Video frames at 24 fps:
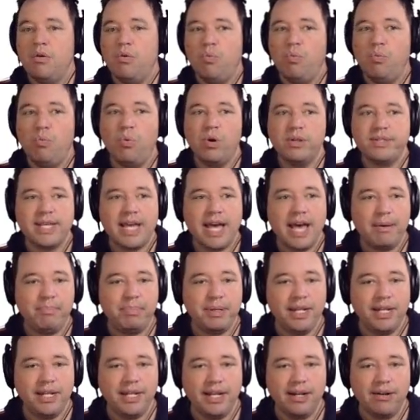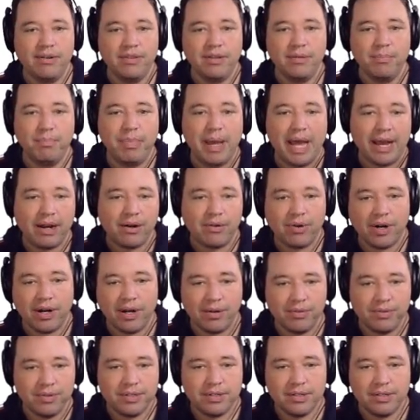What's happening here in the
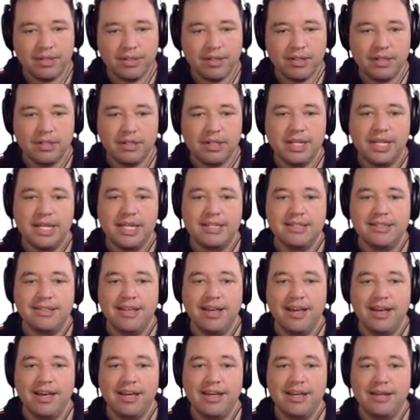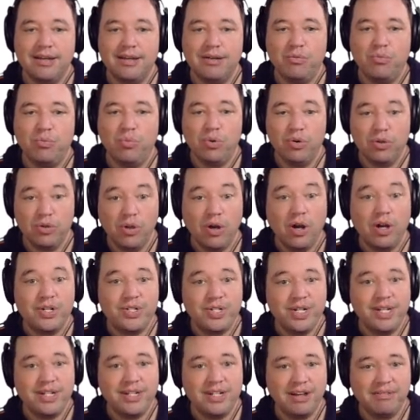background is that we're
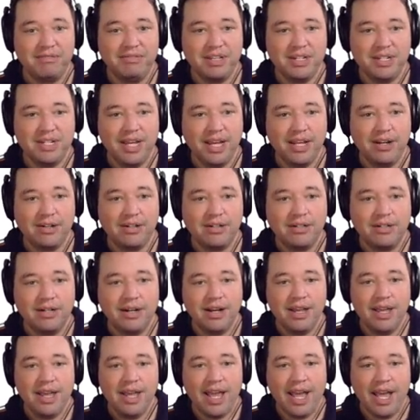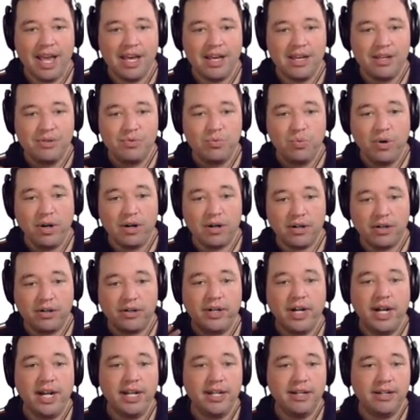launching DevContainer, and we're
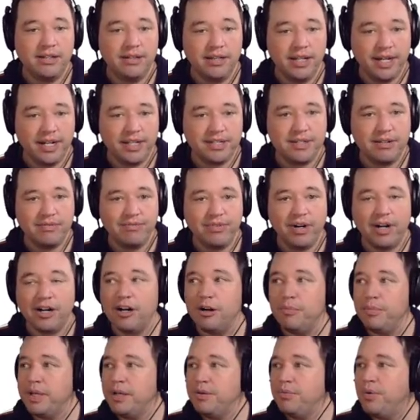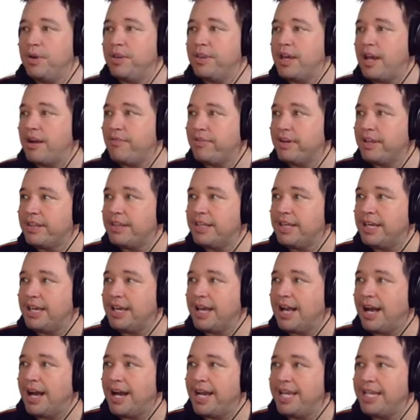creating a Linux environment with everything
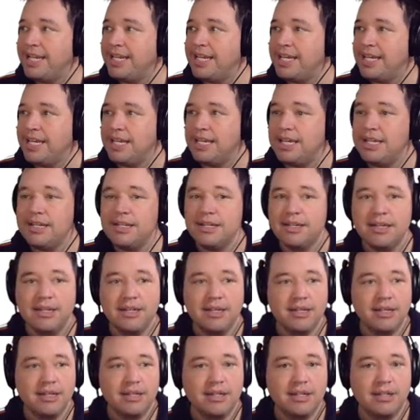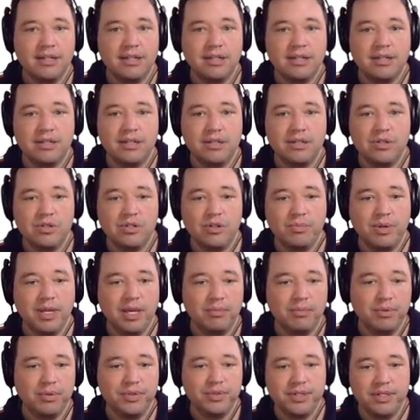I need to be
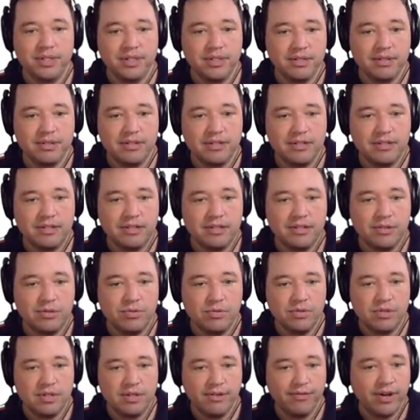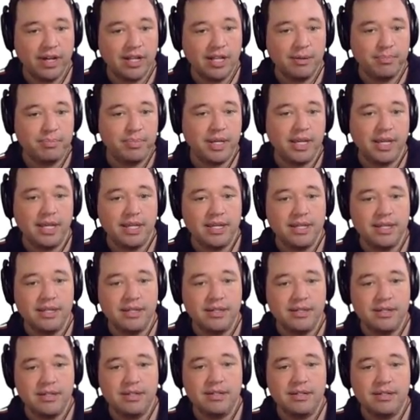able to develop
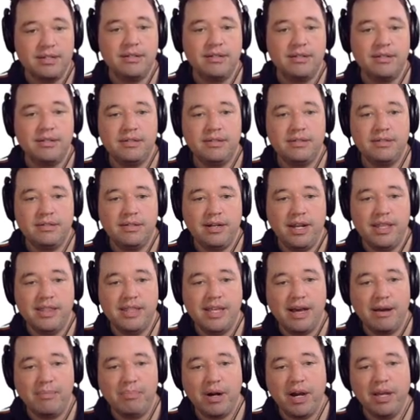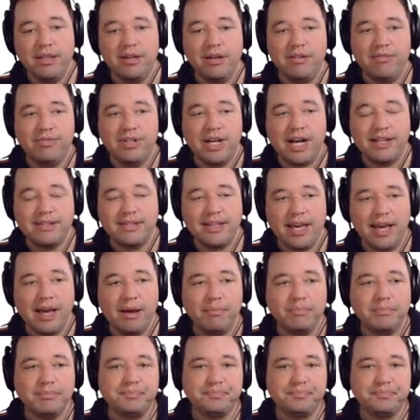in that Python Flask app.